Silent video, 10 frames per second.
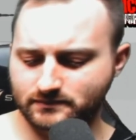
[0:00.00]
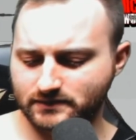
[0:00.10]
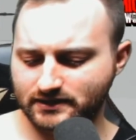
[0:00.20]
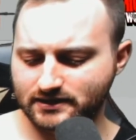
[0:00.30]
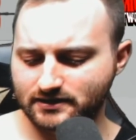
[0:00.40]

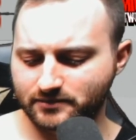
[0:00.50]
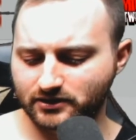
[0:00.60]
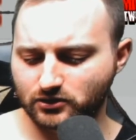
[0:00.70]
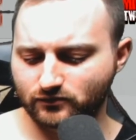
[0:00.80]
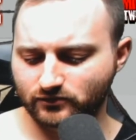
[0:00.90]
Again, I'm gonna
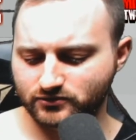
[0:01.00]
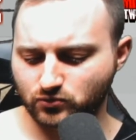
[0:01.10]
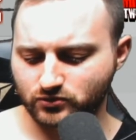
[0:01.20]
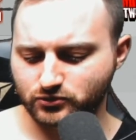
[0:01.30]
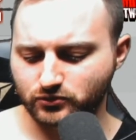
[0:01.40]
go for the
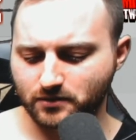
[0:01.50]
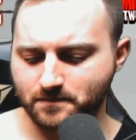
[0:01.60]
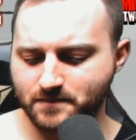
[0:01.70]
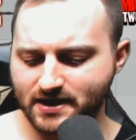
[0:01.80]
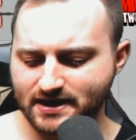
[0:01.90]
Tortuga
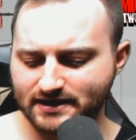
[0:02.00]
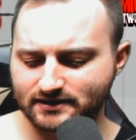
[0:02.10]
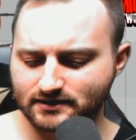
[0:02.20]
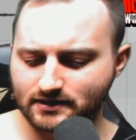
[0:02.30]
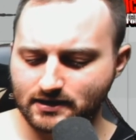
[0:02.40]
Bay.
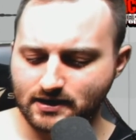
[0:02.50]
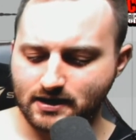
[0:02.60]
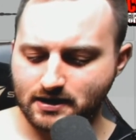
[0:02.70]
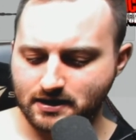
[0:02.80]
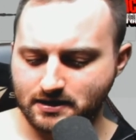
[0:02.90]

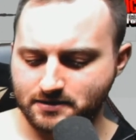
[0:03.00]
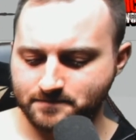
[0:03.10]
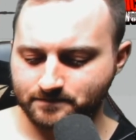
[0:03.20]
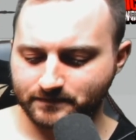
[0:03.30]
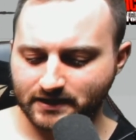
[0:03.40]

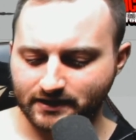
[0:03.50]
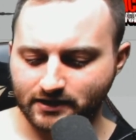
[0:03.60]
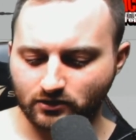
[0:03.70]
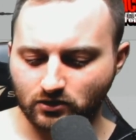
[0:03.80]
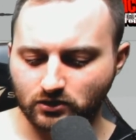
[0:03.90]
And
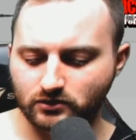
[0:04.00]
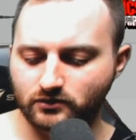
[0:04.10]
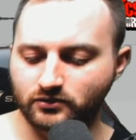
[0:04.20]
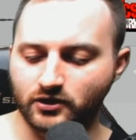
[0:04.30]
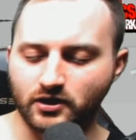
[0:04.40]
here are
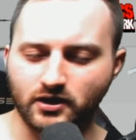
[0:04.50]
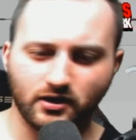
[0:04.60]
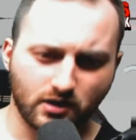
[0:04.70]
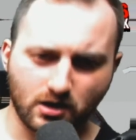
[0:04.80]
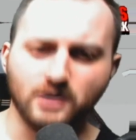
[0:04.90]
the
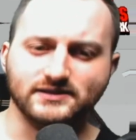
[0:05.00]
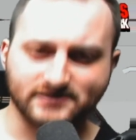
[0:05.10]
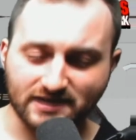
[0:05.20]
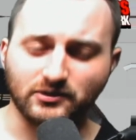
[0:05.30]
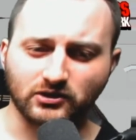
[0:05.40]

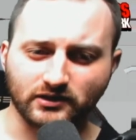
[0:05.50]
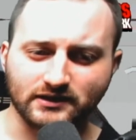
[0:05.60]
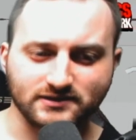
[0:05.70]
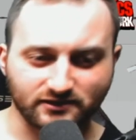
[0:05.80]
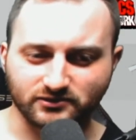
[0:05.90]
same
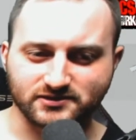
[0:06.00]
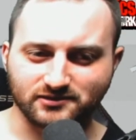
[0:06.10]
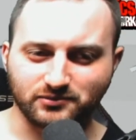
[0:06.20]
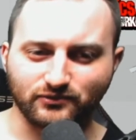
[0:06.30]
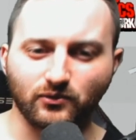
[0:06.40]
ingredients I've
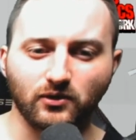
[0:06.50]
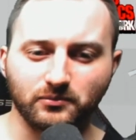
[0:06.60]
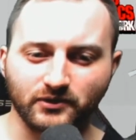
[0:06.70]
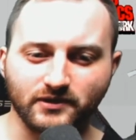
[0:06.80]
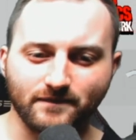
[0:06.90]
listed before,
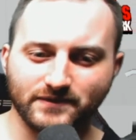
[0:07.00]
but